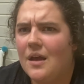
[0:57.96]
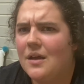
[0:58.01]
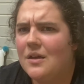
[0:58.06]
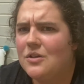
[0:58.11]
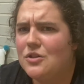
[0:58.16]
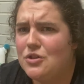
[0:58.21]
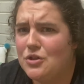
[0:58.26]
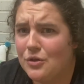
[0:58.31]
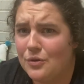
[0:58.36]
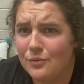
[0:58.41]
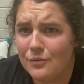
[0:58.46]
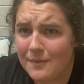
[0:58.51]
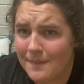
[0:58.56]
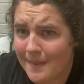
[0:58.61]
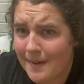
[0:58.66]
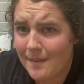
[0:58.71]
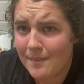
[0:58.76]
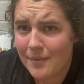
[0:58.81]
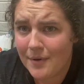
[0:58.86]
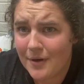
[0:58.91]
Do you
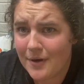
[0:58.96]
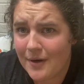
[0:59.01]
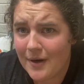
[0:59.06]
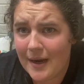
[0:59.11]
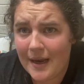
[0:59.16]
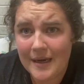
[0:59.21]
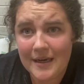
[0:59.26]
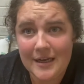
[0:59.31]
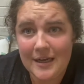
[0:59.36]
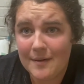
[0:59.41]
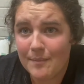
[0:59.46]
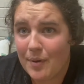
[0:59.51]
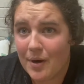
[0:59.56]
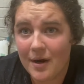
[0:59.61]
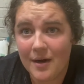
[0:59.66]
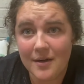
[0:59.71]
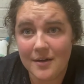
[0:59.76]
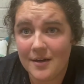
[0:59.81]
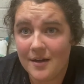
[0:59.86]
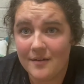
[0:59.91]
remember any
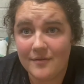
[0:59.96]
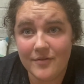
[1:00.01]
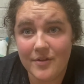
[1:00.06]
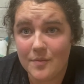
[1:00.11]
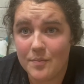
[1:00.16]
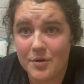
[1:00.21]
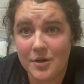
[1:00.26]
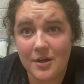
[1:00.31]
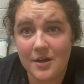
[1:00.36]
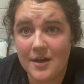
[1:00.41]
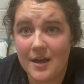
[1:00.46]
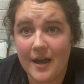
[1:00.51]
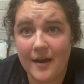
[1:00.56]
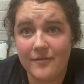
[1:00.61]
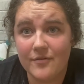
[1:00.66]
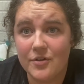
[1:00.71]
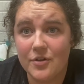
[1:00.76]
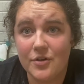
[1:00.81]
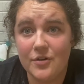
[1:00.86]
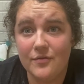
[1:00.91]
part of the book
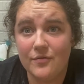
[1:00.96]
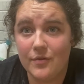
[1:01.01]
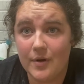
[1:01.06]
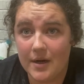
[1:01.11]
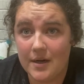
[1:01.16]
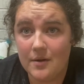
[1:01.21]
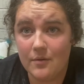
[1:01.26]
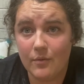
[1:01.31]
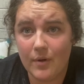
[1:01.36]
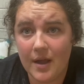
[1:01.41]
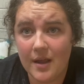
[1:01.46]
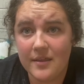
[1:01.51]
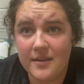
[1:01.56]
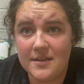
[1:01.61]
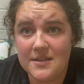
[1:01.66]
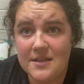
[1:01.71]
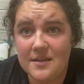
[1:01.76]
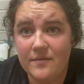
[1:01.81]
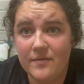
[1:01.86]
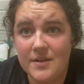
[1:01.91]
after you've read it while the
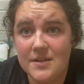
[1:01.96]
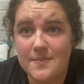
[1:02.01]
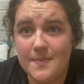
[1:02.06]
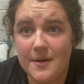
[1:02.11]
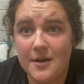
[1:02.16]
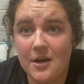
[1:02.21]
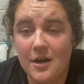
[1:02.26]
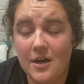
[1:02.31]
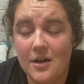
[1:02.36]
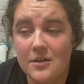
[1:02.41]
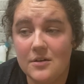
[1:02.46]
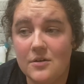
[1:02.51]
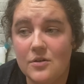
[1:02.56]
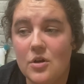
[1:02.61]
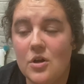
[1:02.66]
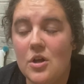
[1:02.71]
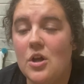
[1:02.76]
TV's been on?